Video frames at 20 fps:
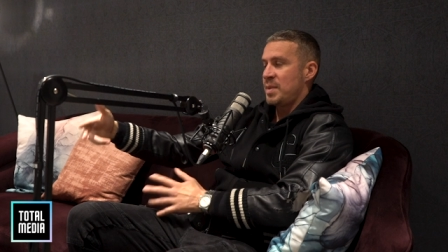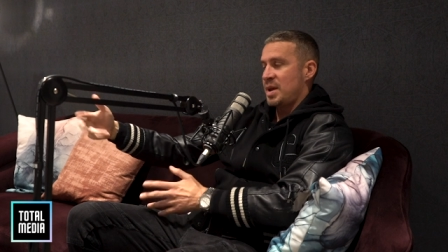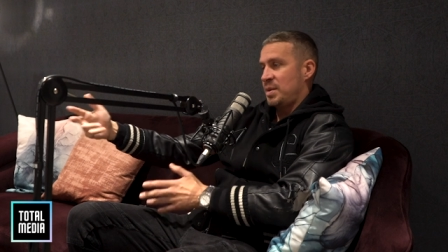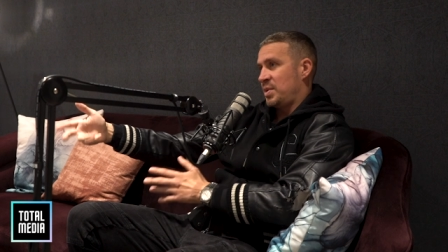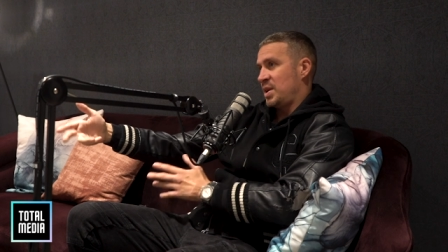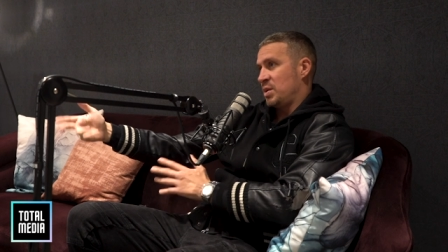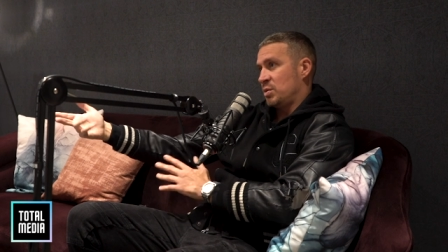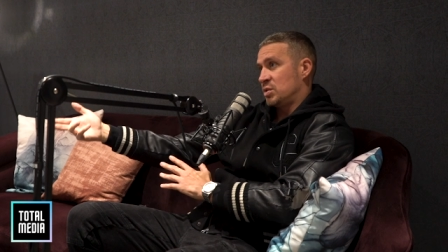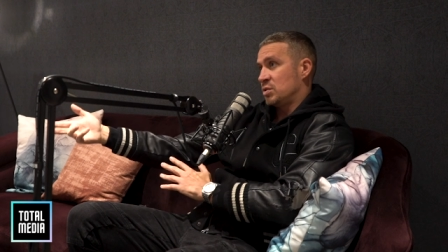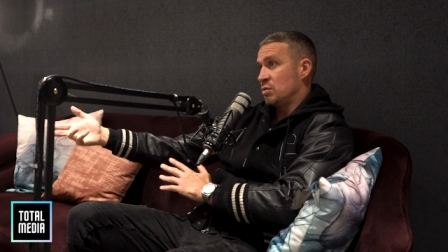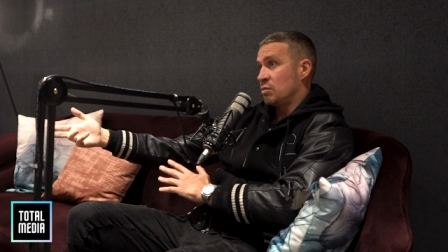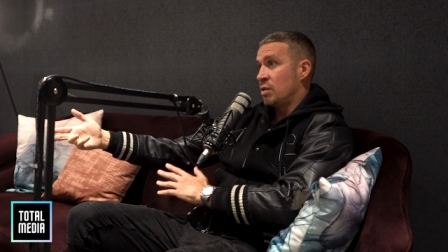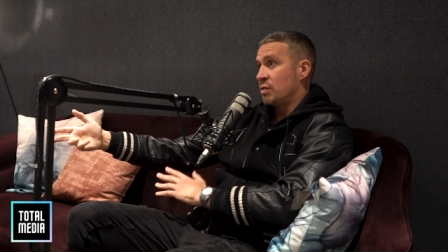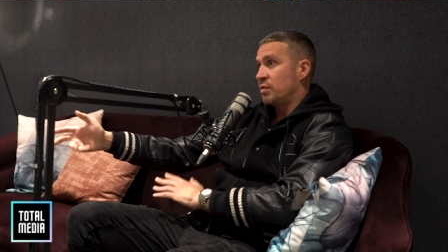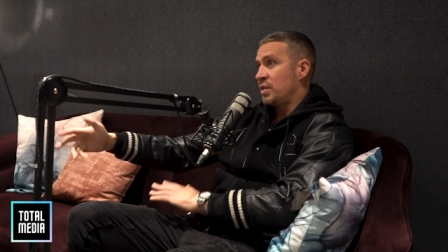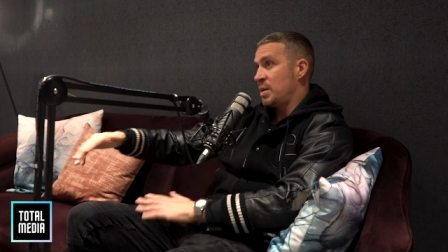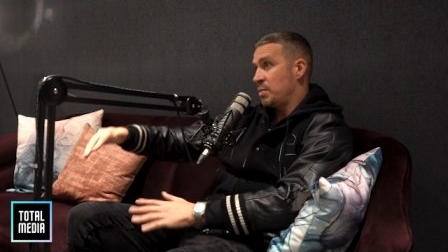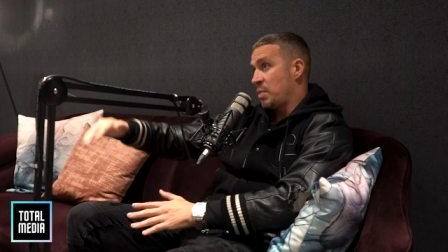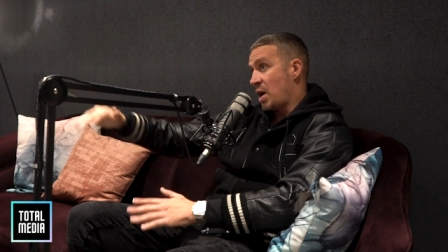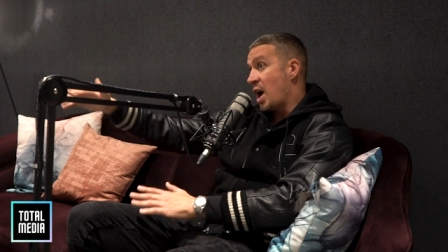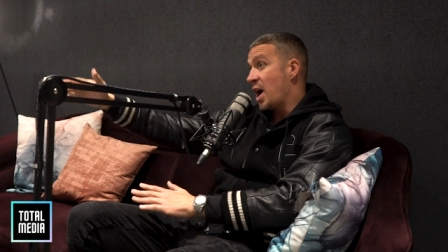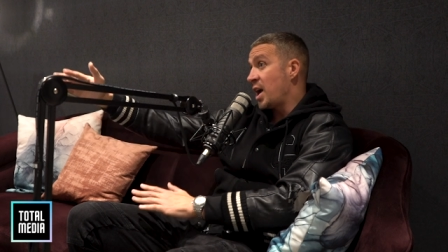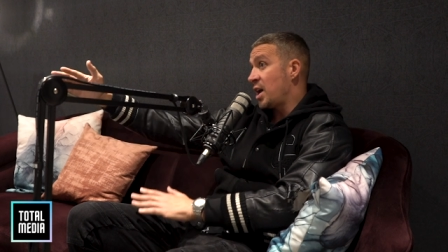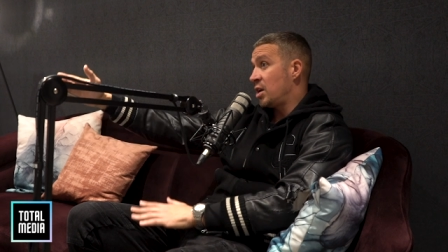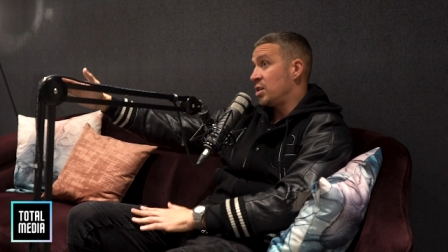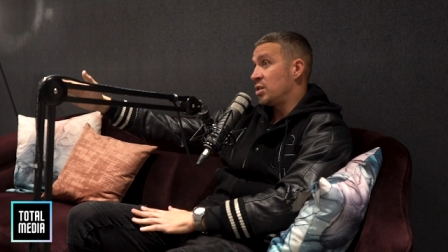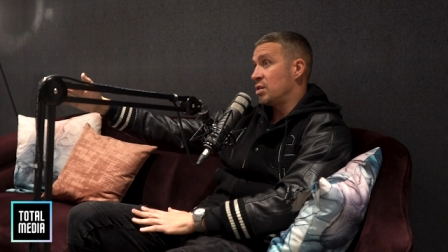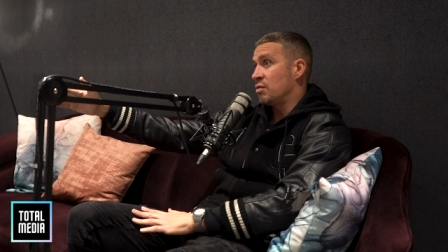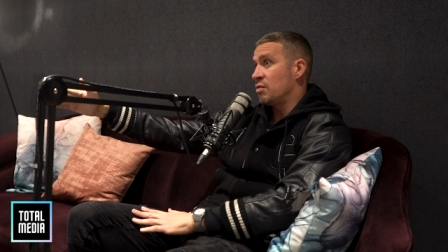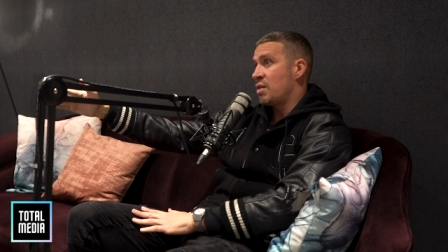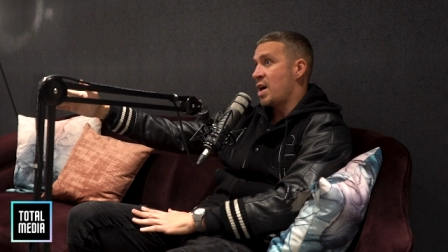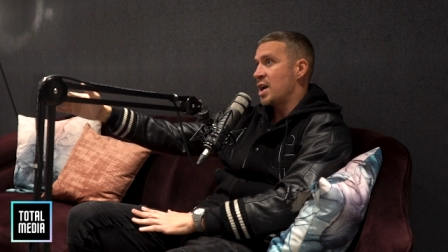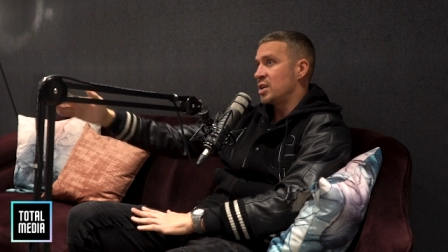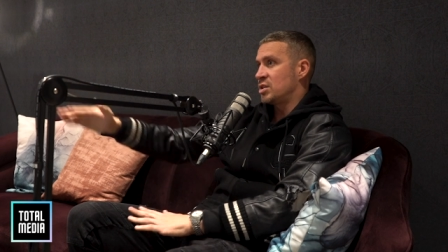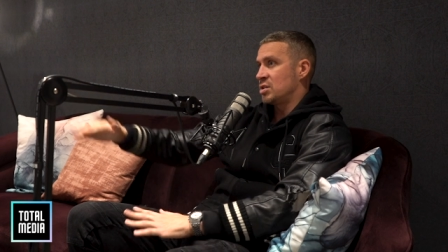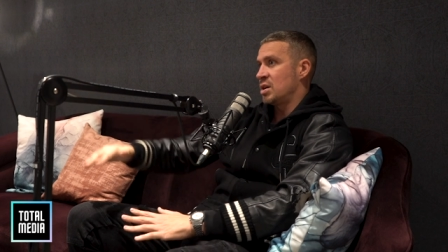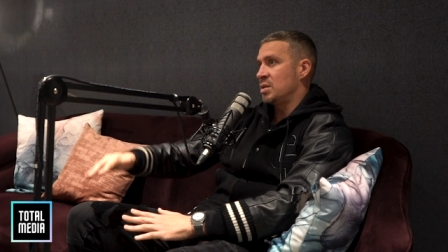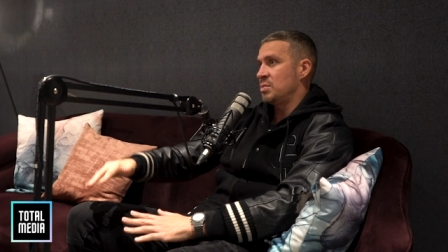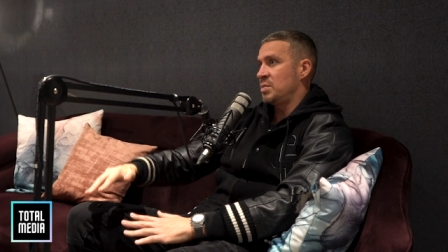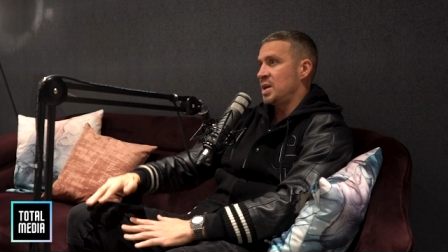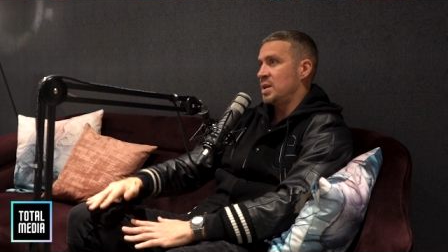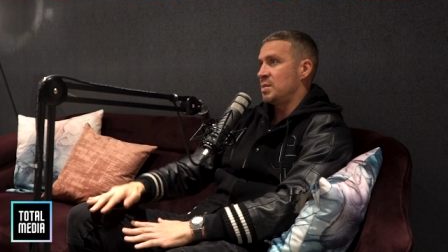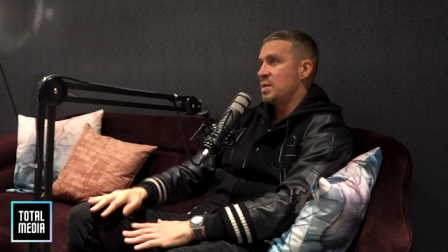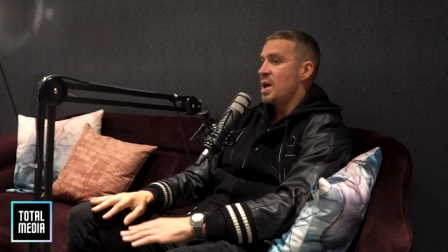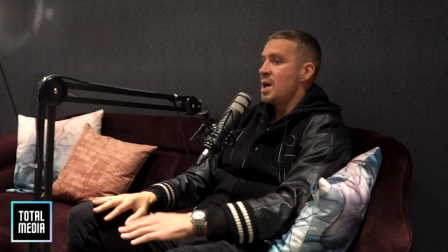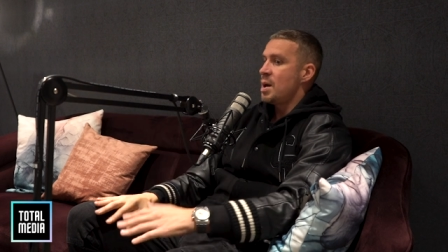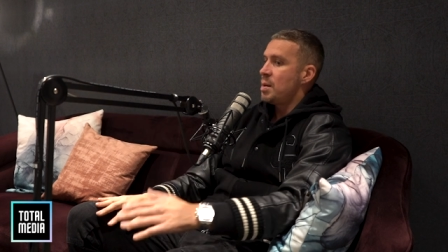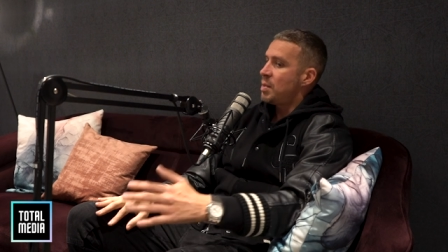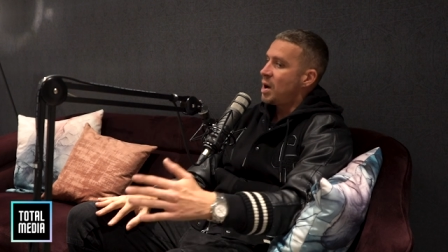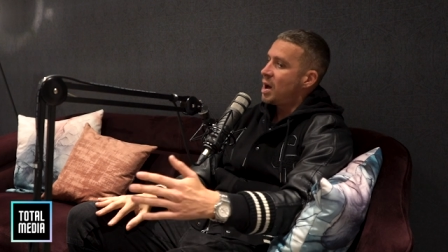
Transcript: Maybe it was the wrong thing, but I earned the right. Do you know what I mean? Yeah.